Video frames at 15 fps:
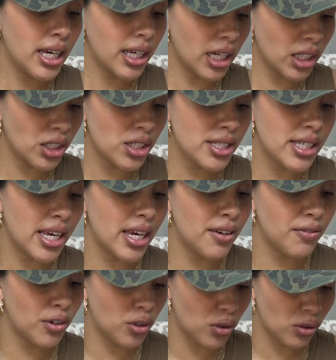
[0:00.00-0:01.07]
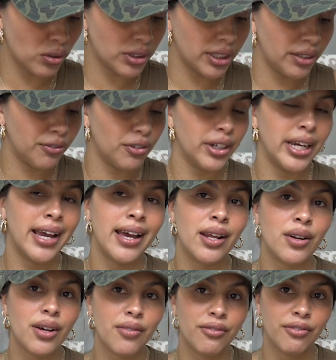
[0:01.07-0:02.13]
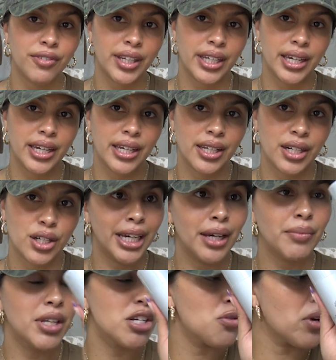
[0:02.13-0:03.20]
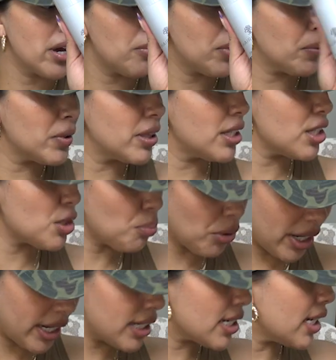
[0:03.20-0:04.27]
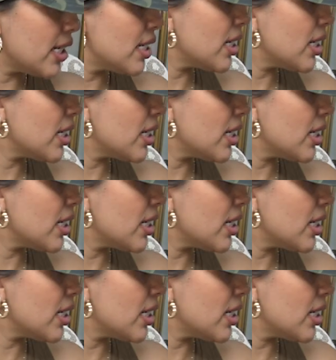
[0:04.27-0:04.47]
color safe, cruelty free, and vegan. Yeah, that's why I went with this brand. I